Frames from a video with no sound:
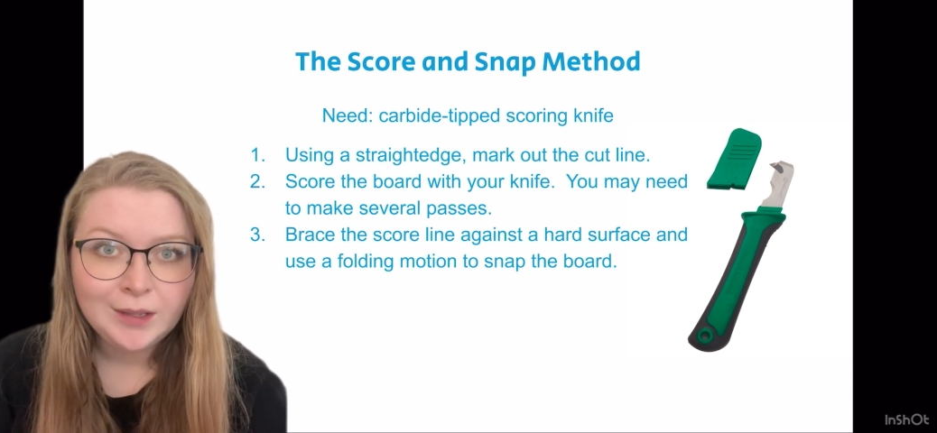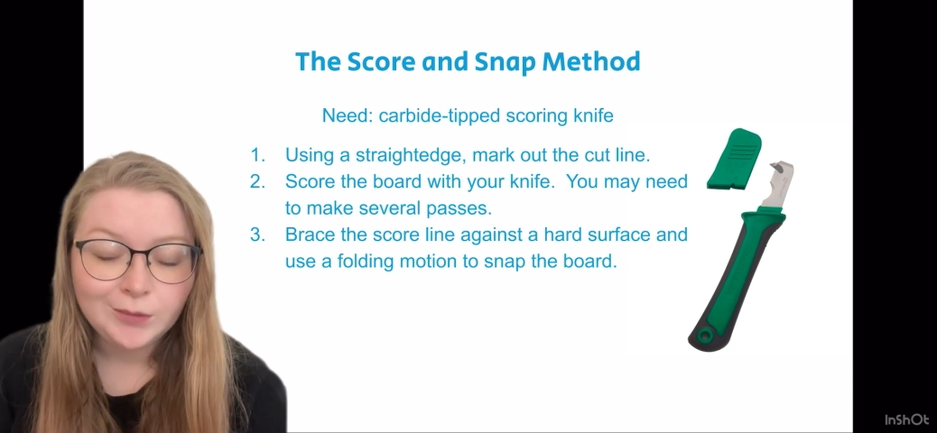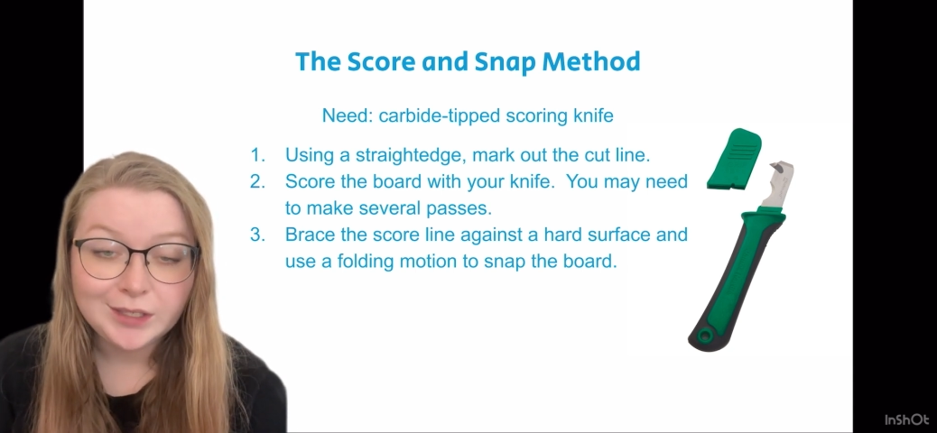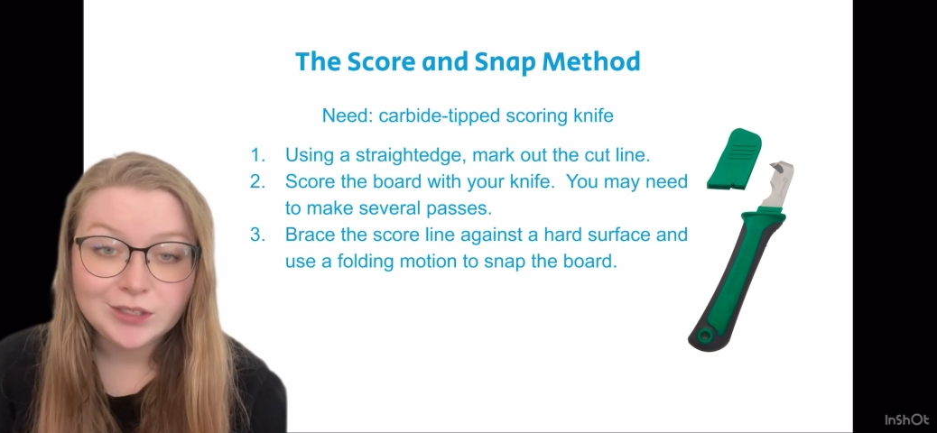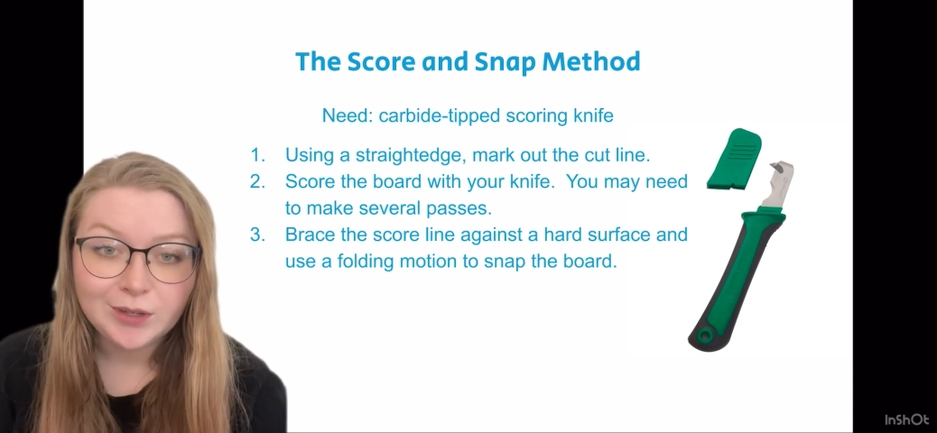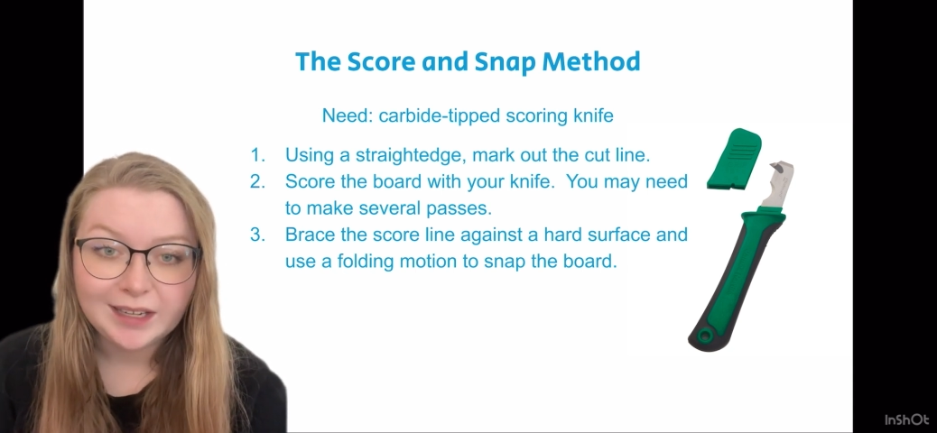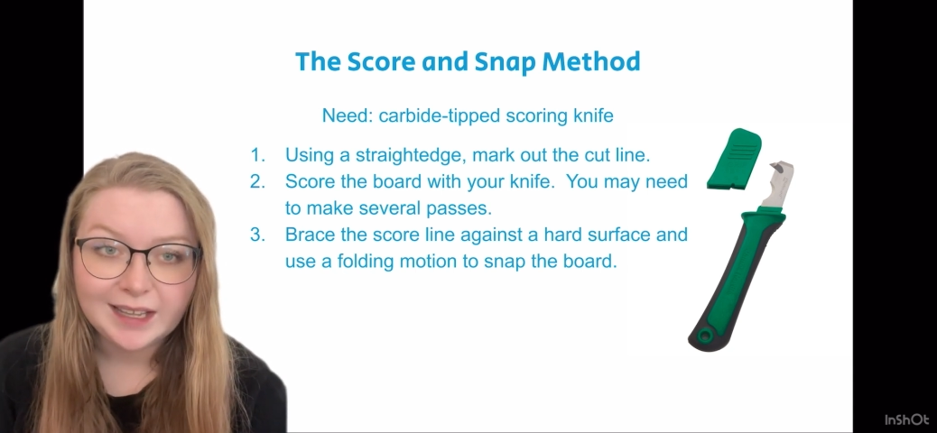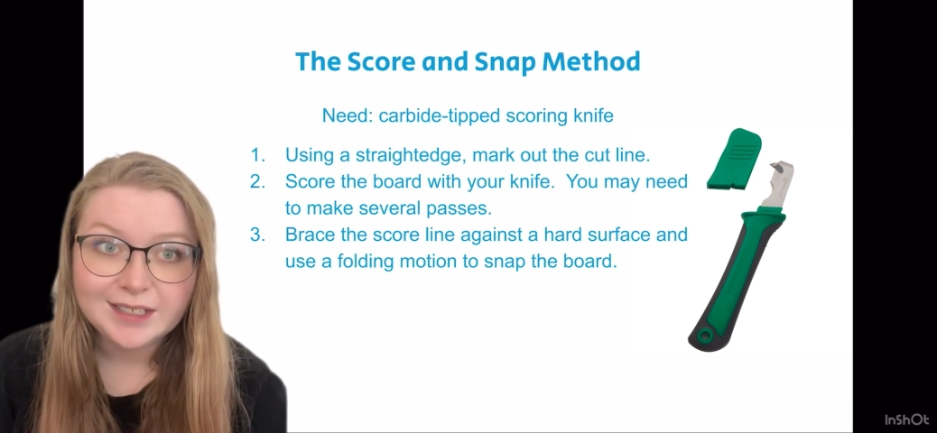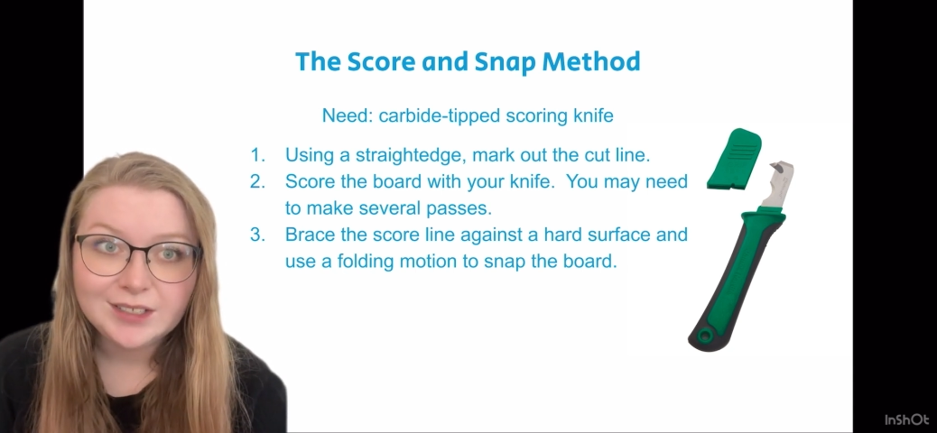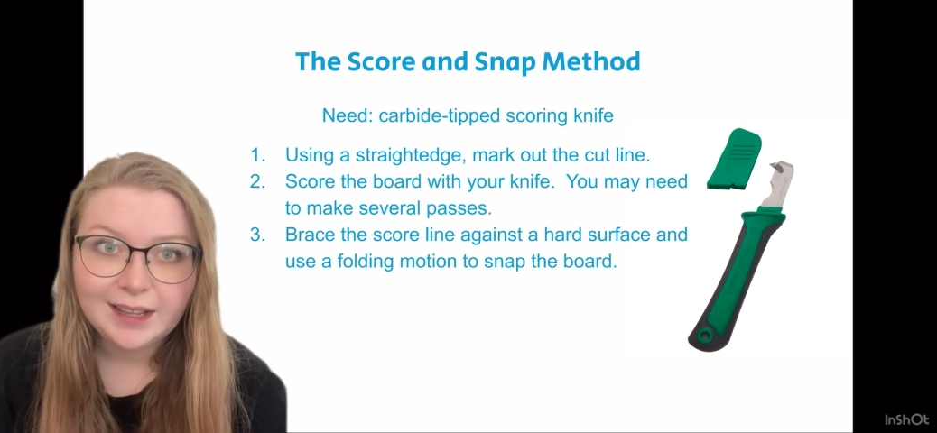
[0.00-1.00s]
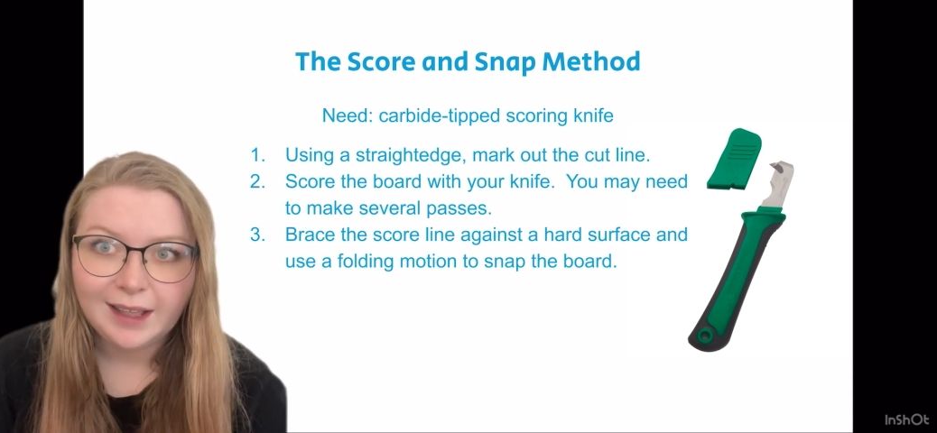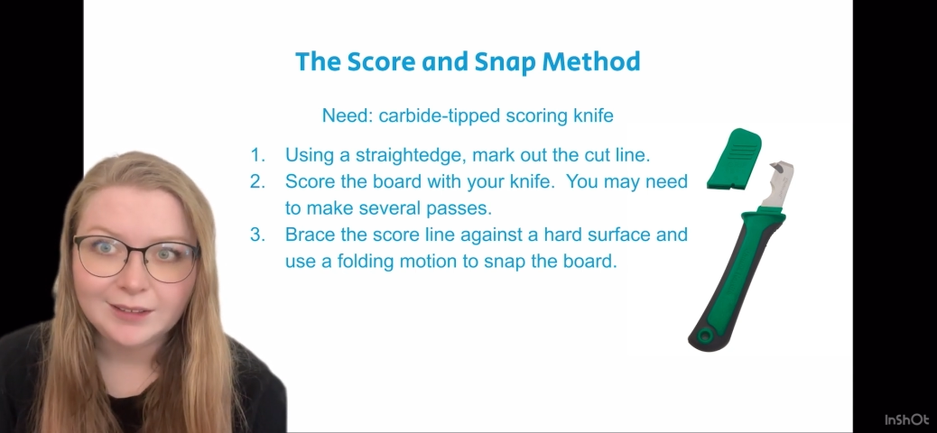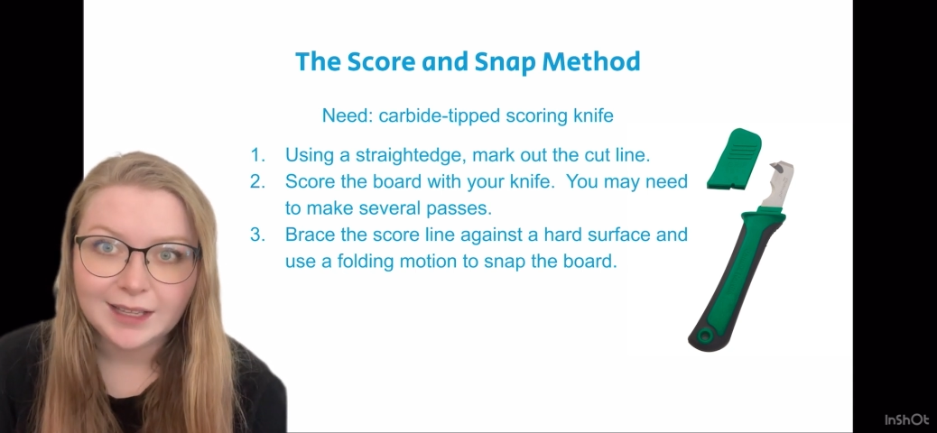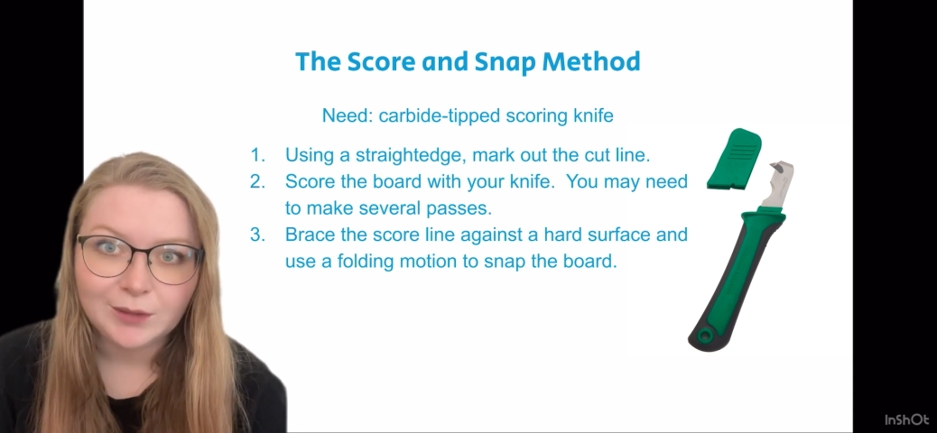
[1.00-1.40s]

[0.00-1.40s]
With a straight edge, outline